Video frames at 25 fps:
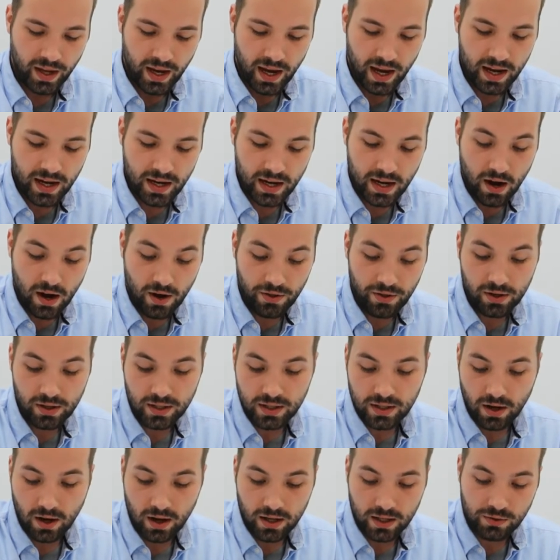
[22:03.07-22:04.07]
any other
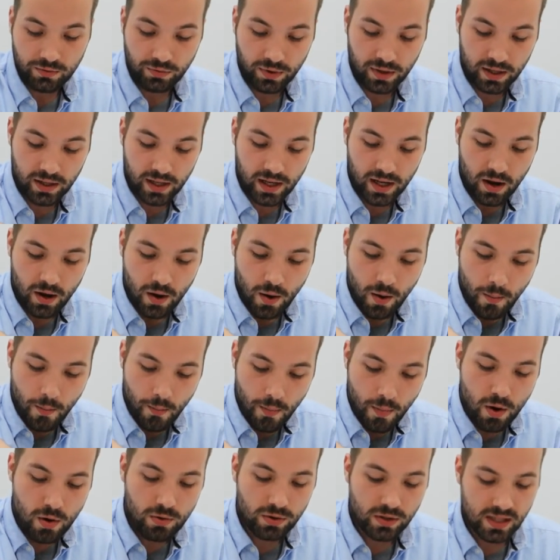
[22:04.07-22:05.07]
sauce really?
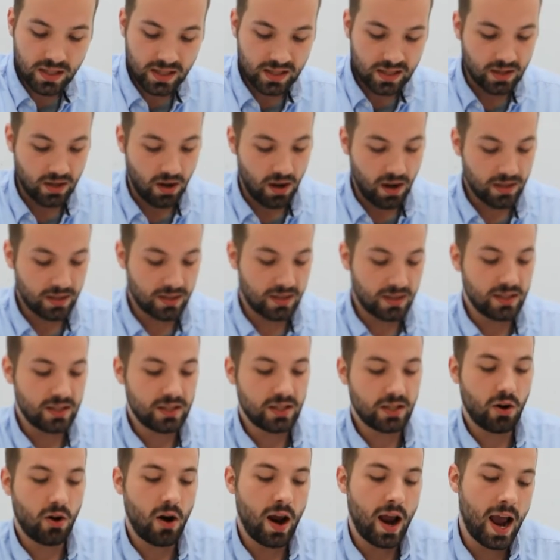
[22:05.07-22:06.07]
Most
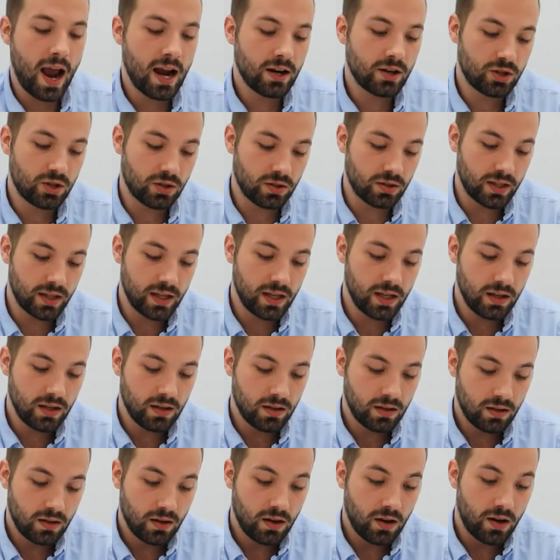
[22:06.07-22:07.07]
sauces are
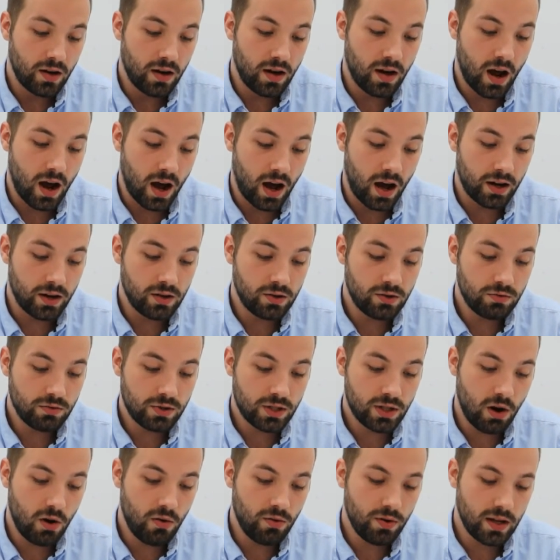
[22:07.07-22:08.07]
actually
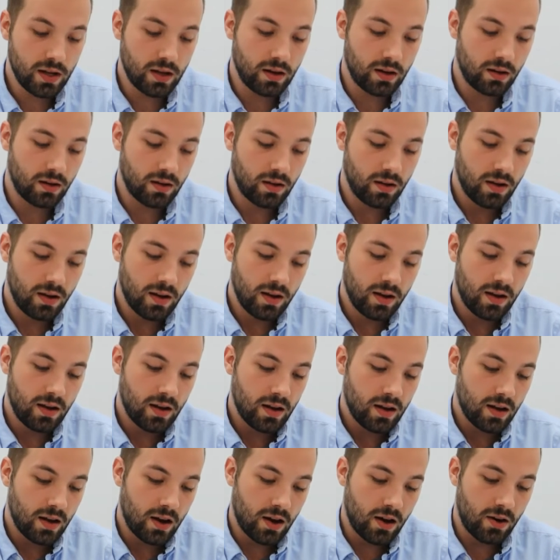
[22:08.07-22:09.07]
non-Newtonian.
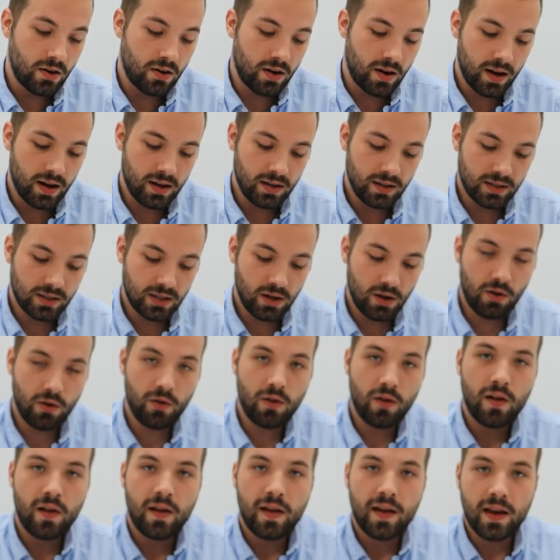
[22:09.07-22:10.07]
All right,
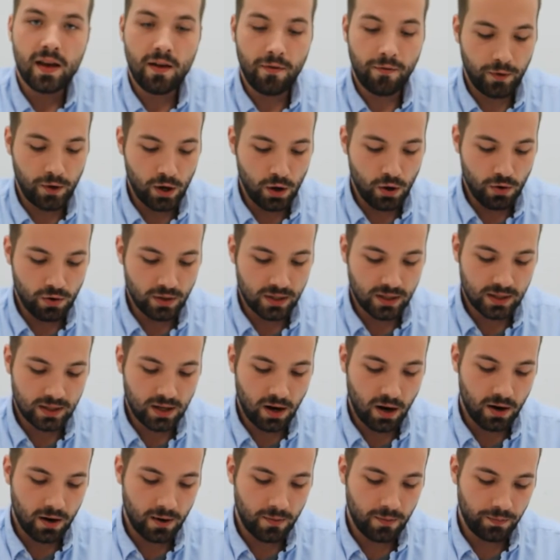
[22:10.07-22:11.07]
so if you
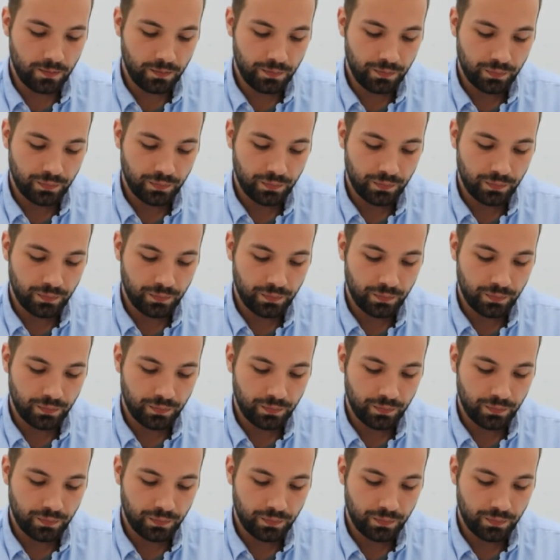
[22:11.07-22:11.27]
start